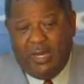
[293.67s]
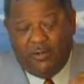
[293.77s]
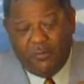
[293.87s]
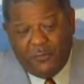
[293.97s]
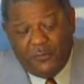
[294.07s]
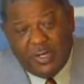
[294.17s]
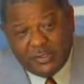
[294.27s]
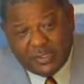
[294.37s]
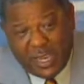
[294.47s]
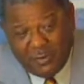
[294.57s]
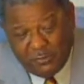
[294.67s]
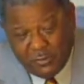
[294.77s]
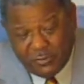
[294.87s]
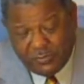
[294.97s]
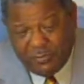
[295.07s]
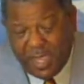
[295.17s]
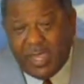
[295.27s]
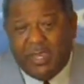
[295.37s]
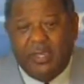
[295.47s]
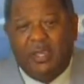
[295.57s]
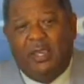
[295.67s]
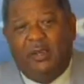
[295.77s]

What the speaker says: and hopefully as time goes by,